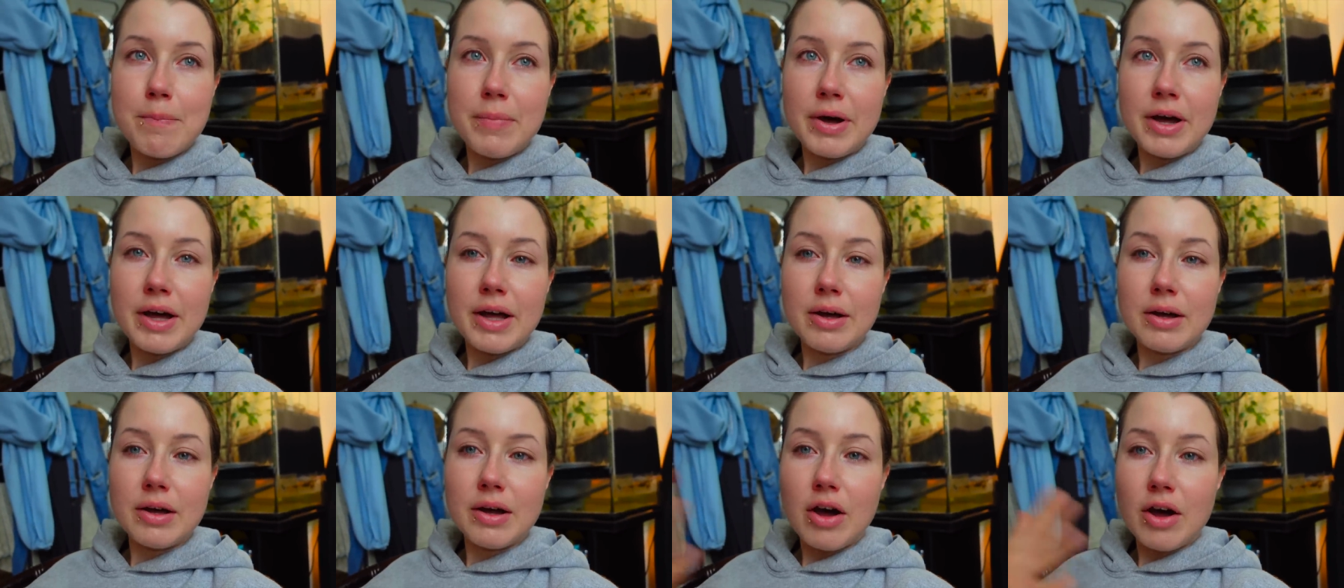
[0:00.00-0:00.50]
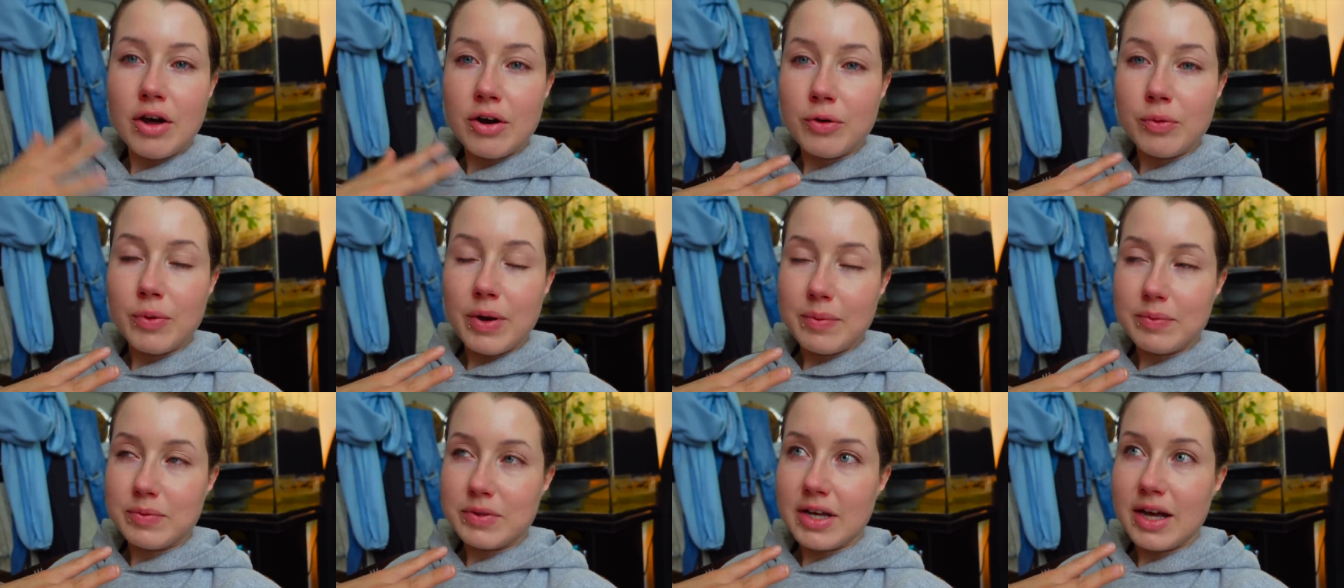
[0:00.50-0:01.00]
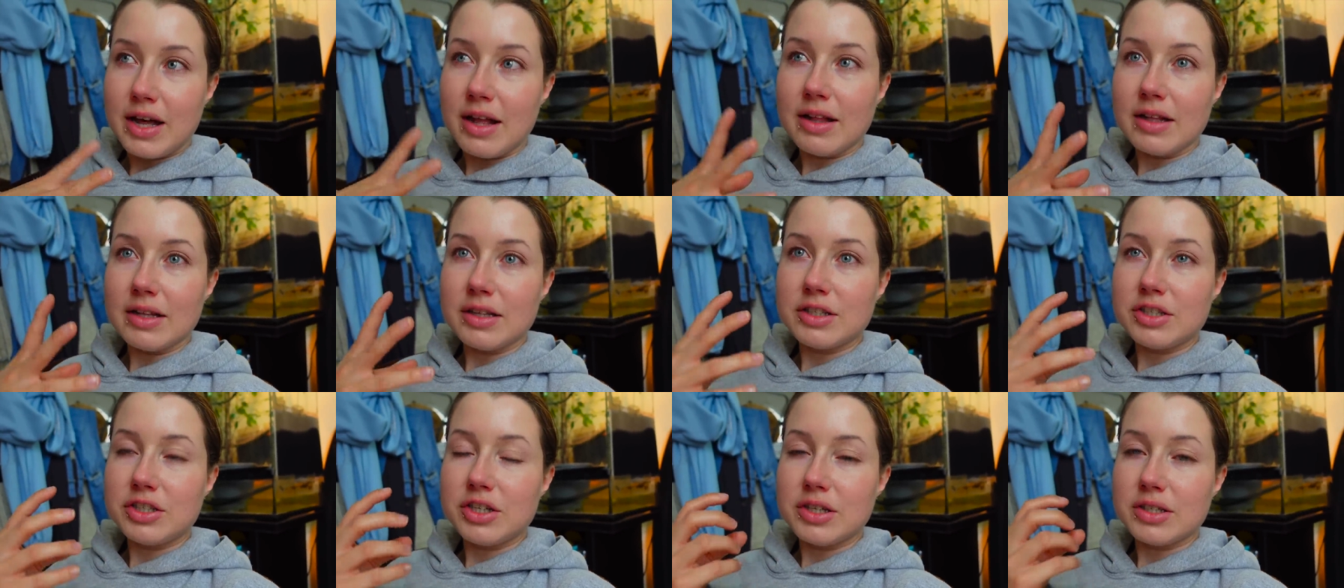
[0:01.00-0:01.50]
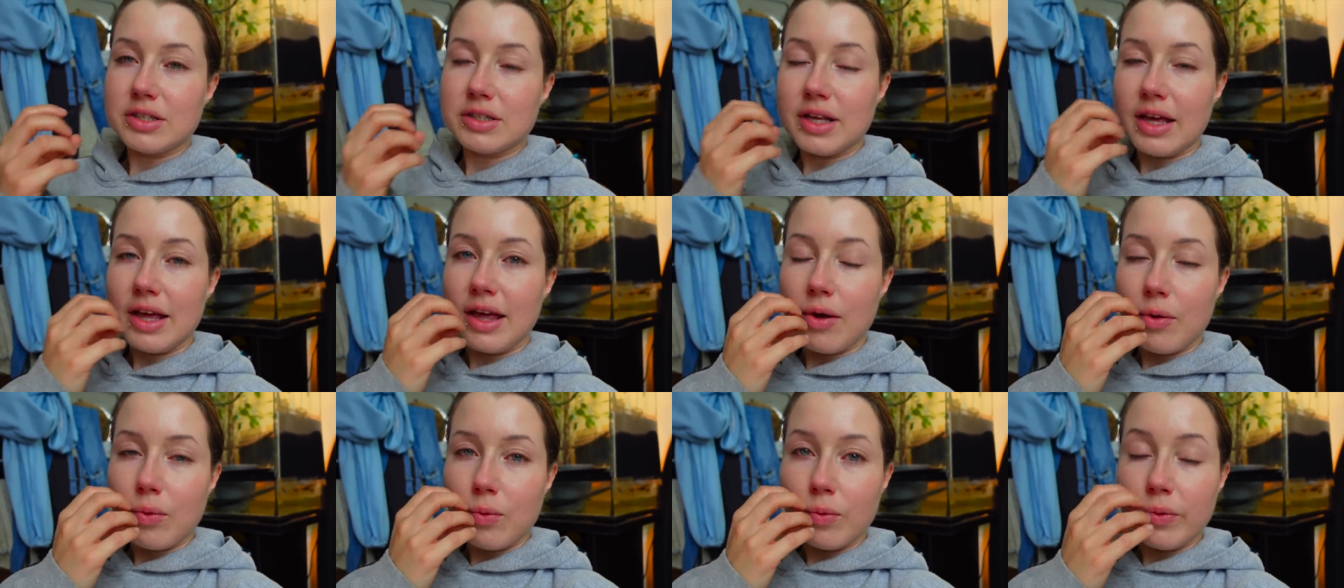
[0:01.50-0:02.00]
But on a reptile, it's just
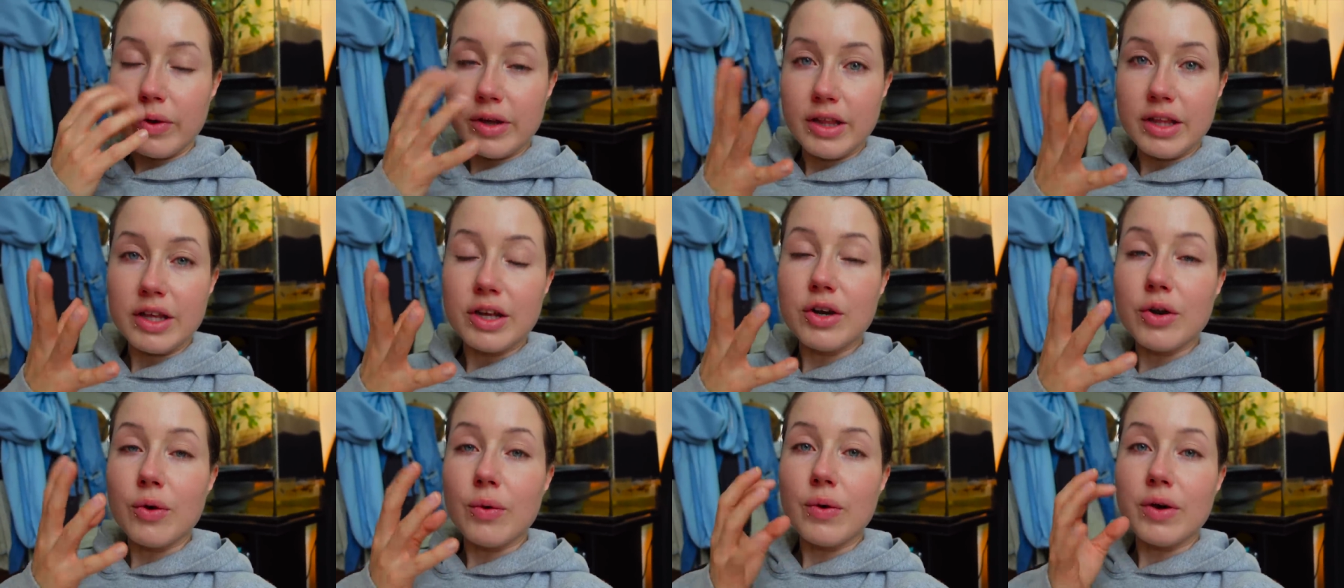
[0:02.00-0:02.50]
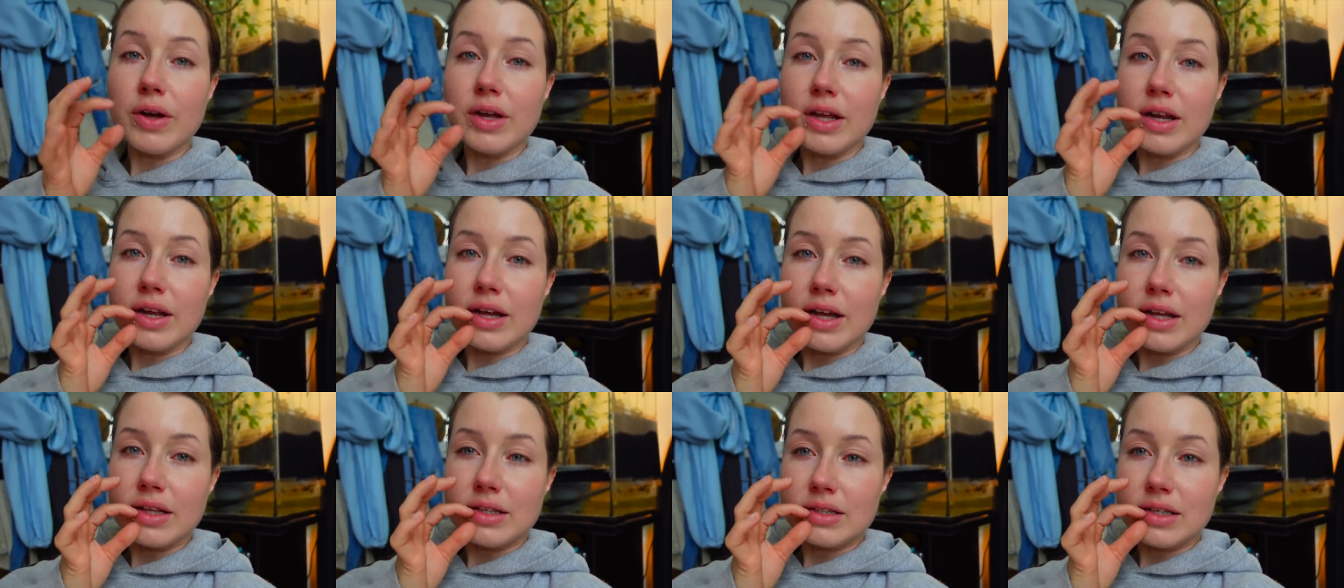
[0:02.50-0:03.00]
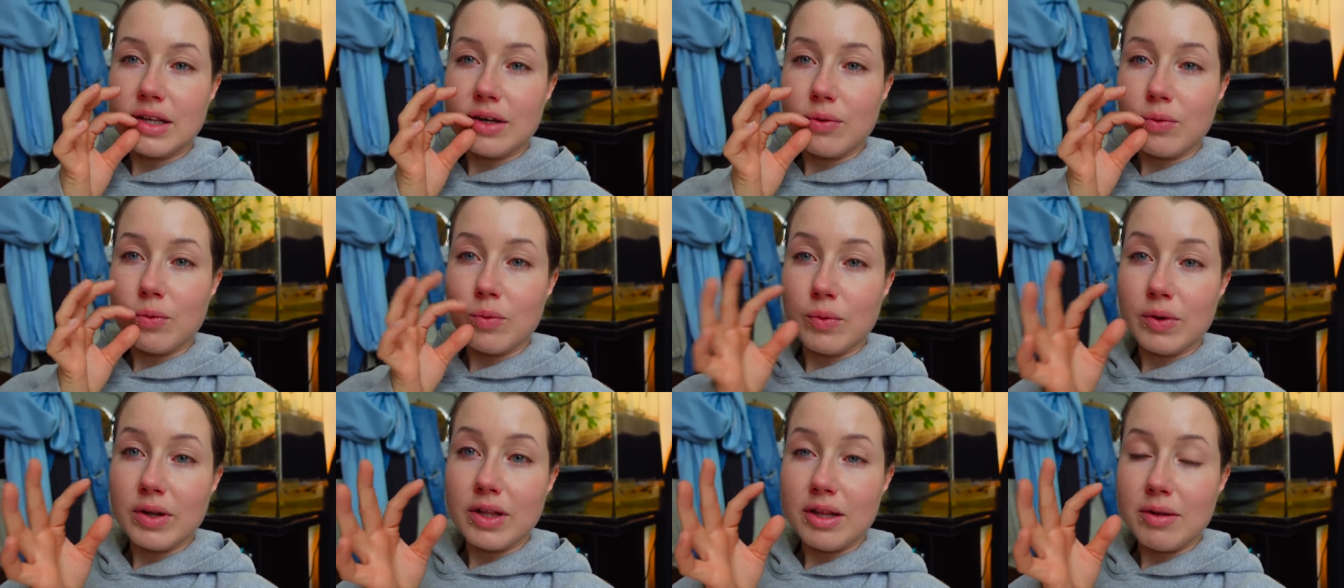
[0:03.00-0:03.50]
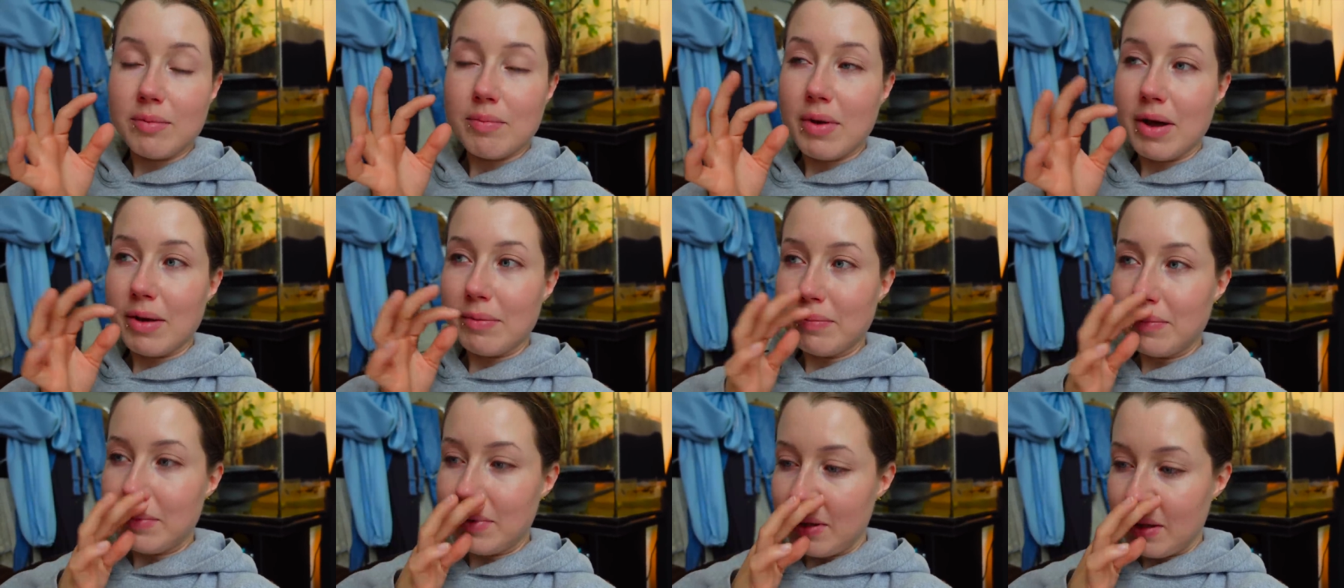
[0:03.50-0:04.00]
like really annoying and it gets like really
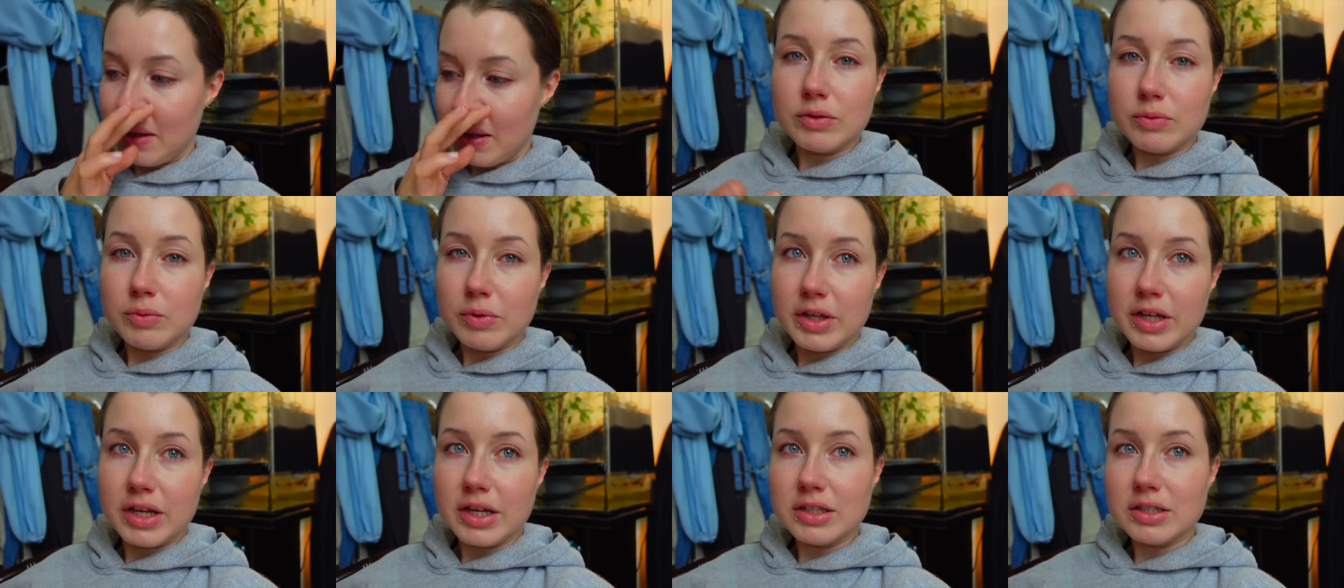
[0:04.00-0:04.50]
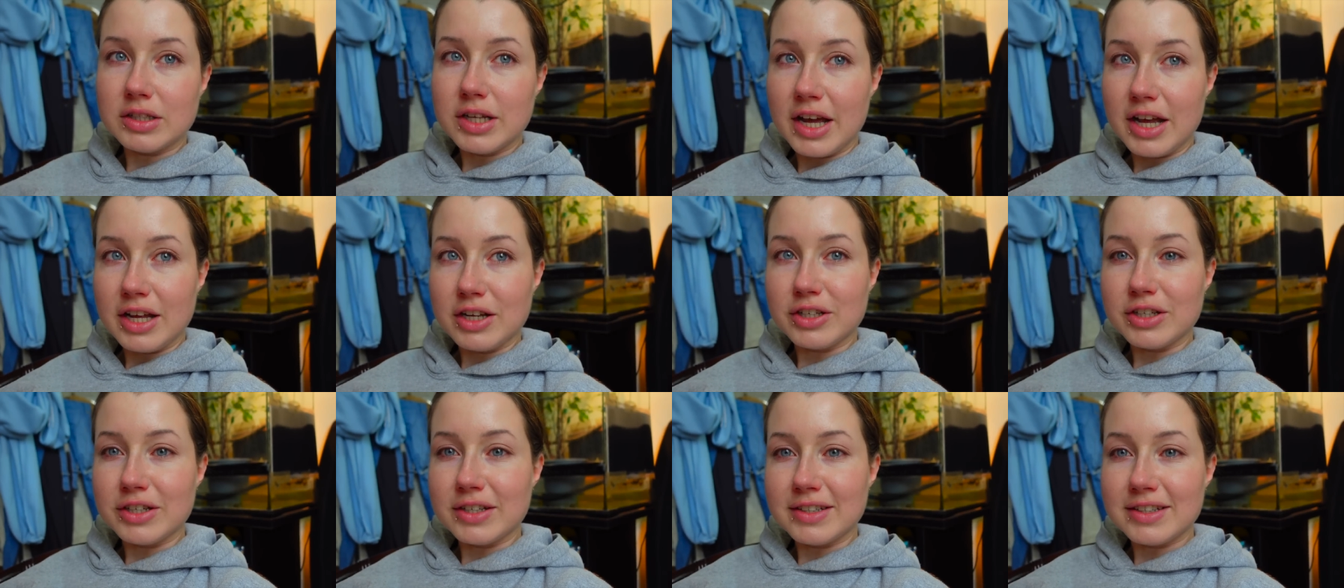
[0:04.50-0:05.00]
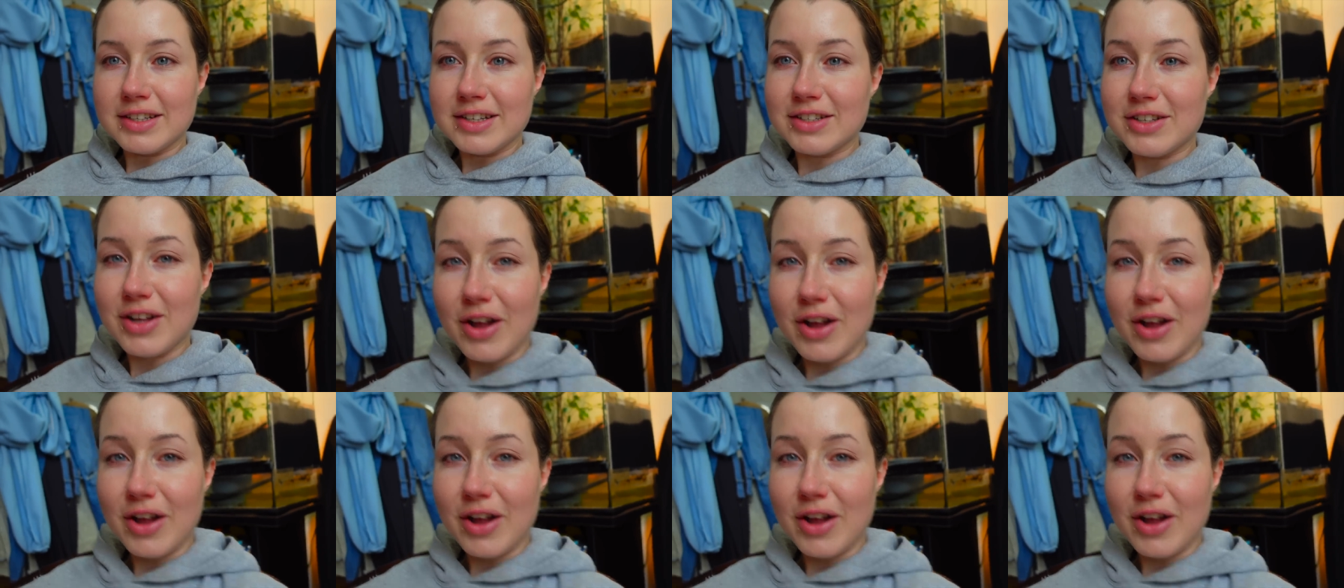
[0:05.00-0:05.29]
bumpy. It's really contagious. It's